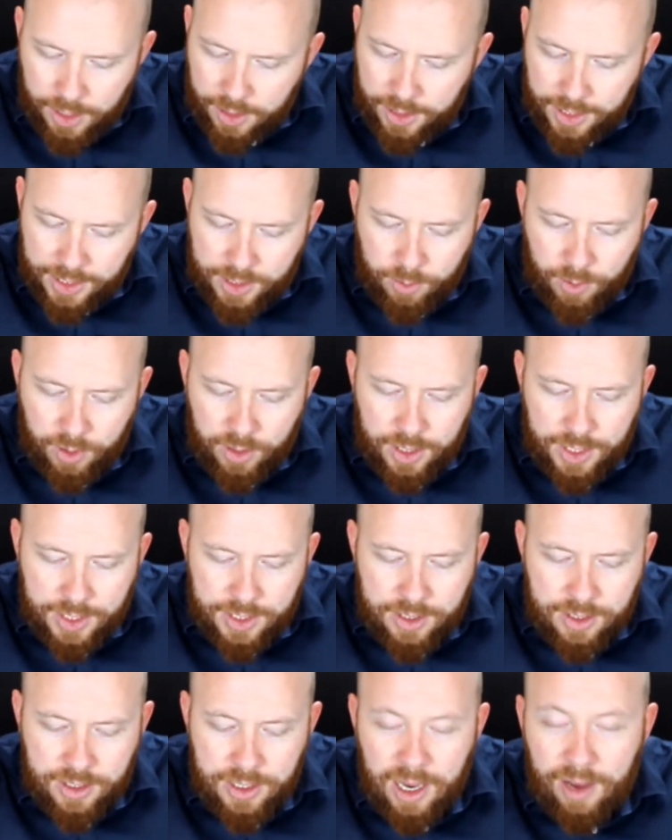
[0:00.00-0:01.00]
This one
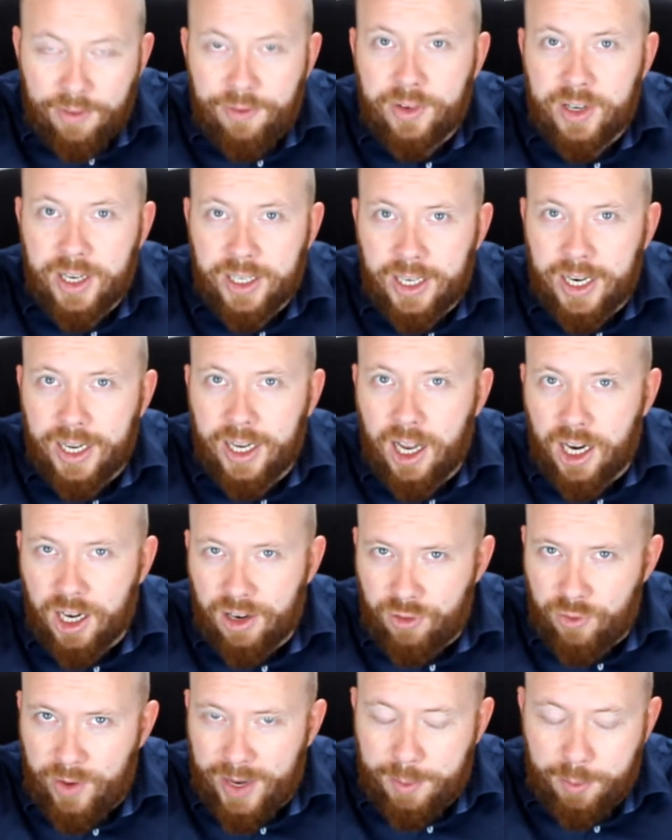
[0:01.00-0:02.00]
is definitely kind
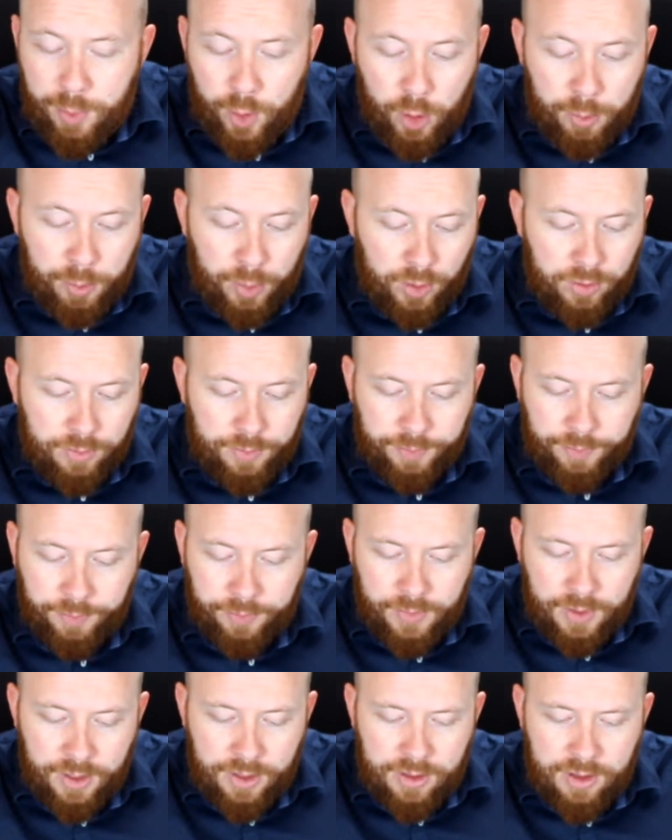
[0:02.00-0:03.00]
of red purple,
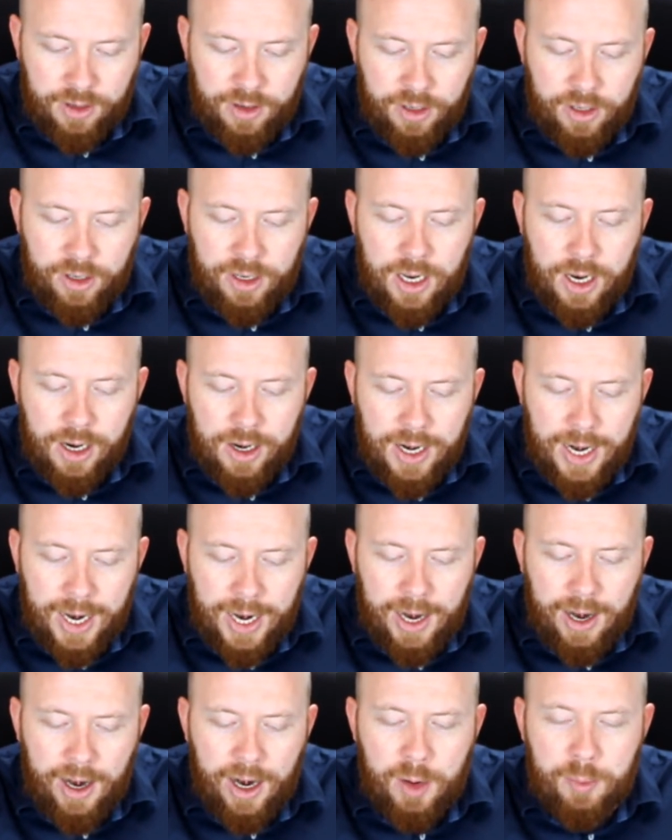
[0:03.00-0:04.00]

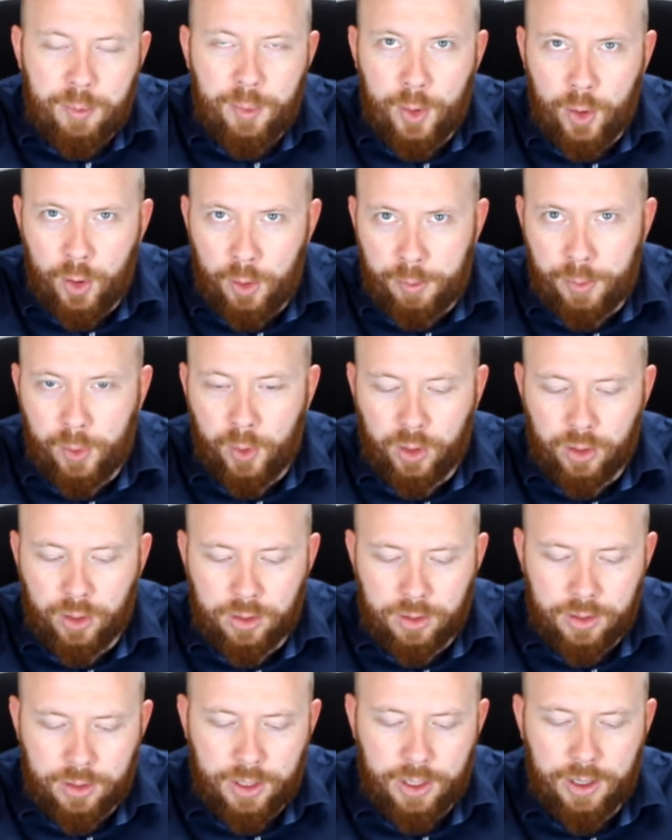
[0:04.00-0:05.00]
clear purple
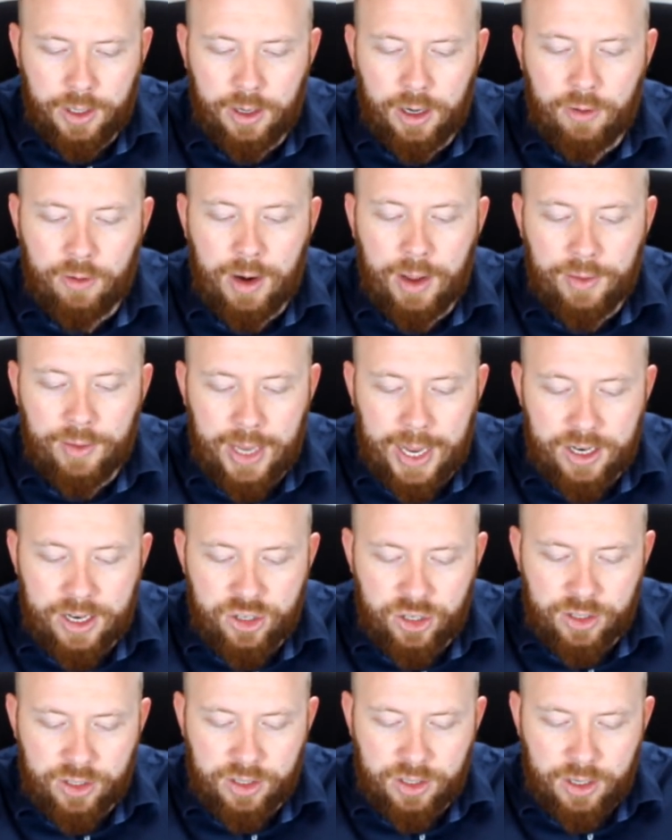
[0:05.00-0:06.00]
around the
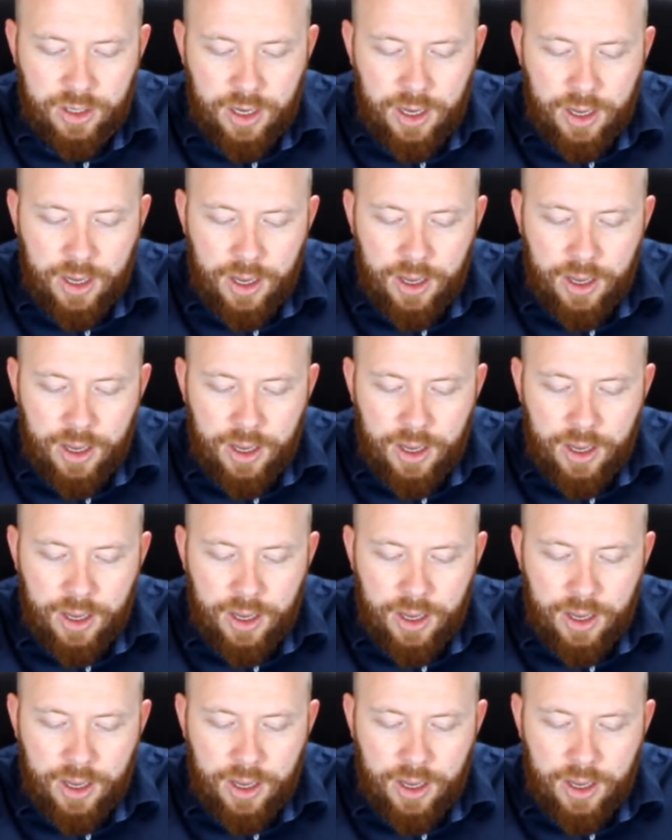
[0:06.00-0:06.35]
edges.